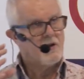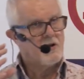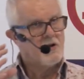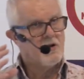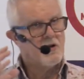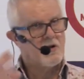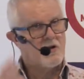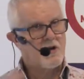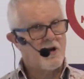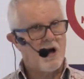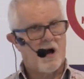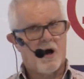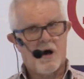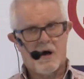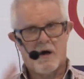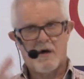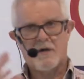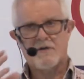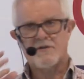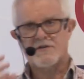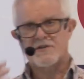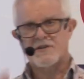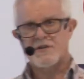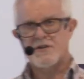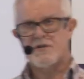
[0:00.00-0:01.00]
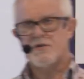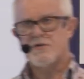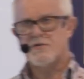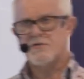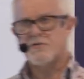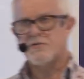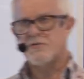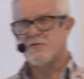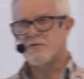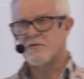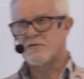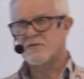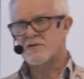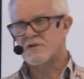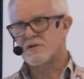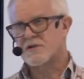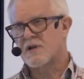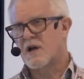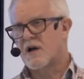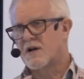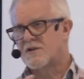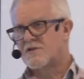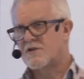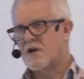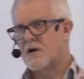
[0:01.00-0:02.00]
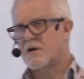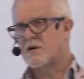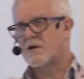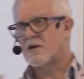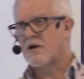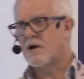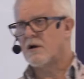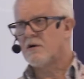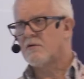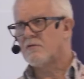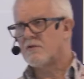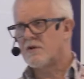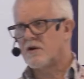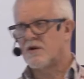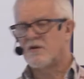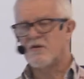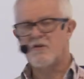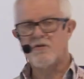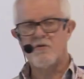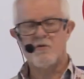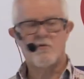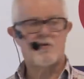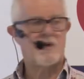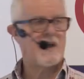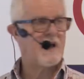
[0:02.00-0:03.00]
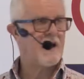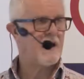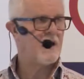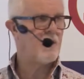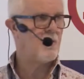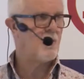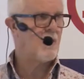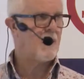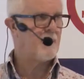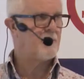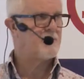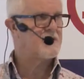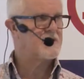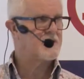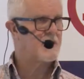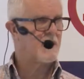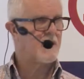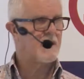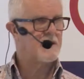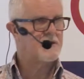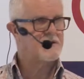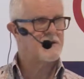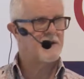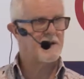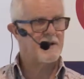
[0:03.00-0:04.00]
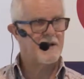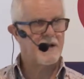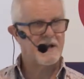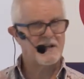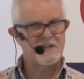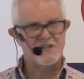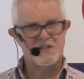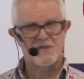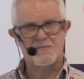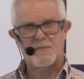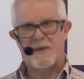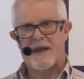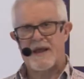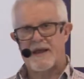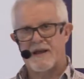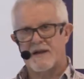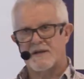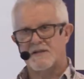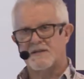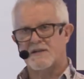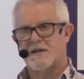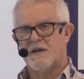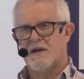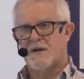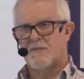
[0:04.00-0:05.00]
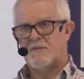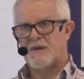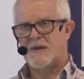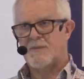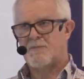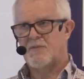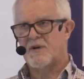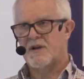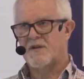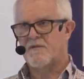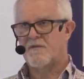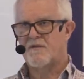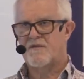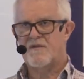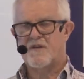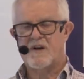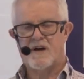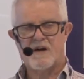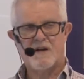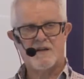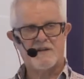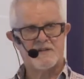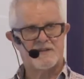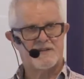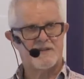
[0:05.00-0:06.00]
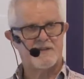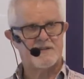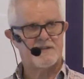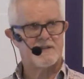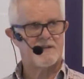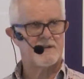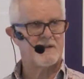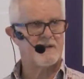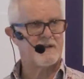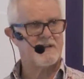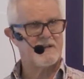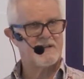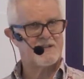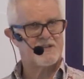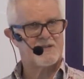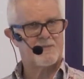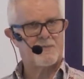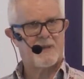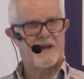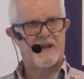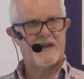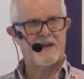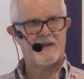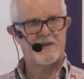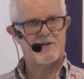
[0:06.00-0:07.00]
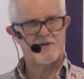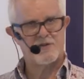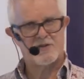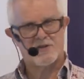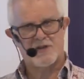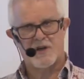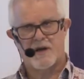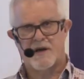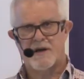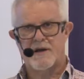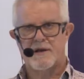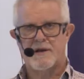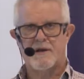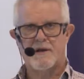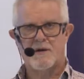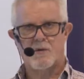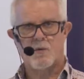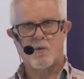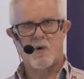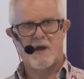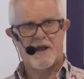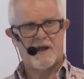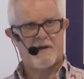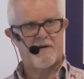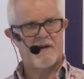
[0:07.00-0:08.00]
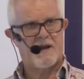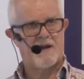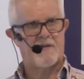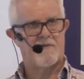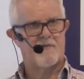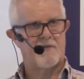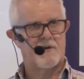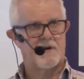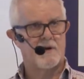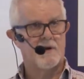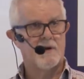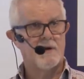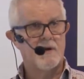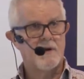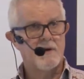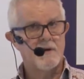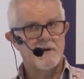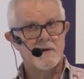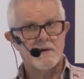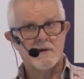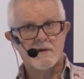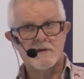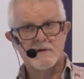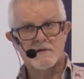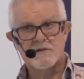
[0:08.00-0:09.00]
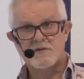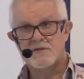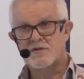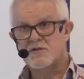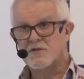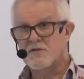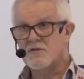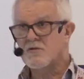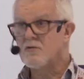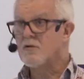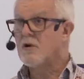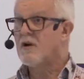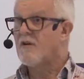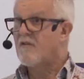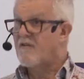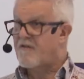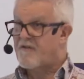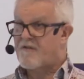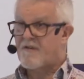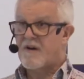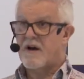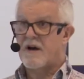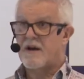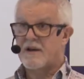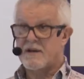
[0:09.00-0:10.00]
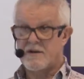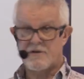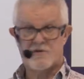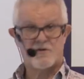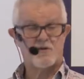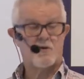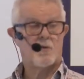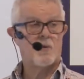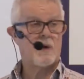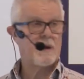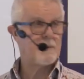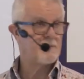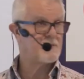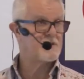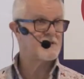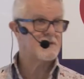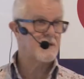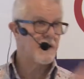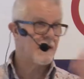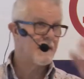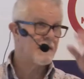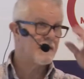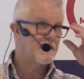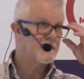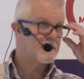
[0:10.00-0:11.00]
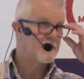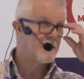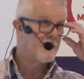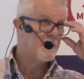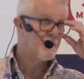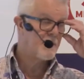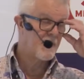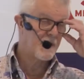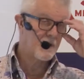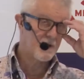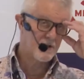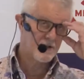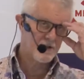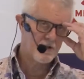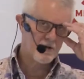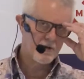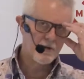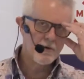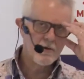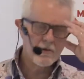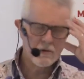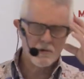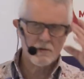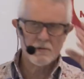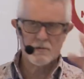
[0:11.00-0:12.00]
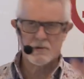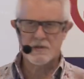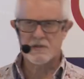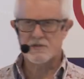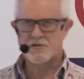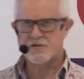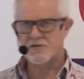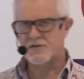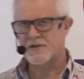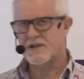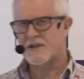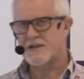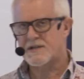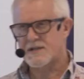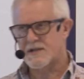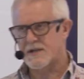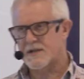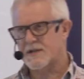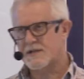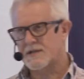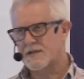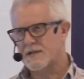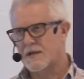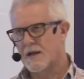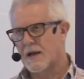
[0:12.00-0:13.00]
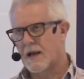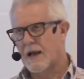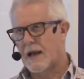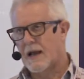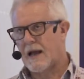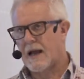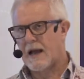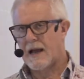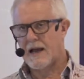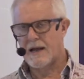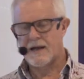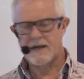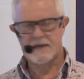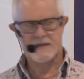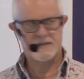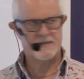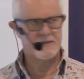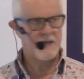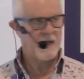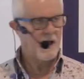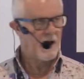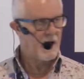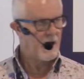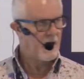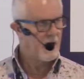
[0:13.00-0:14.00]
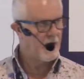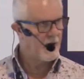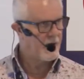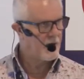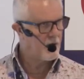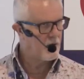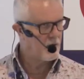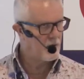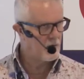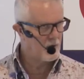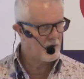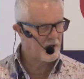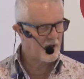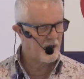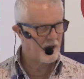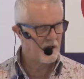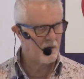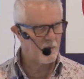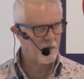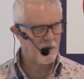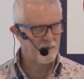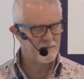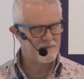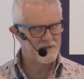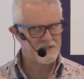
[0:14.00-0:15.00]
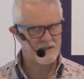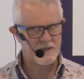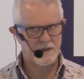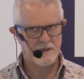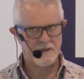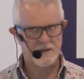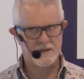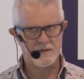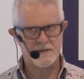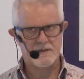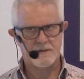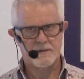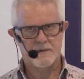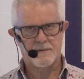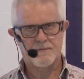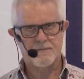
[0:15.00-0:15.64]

You can't use a .co.uk website and expect people in France, Italy, Spain, China, wherever, to find your website, because Google will treat it as a UK website.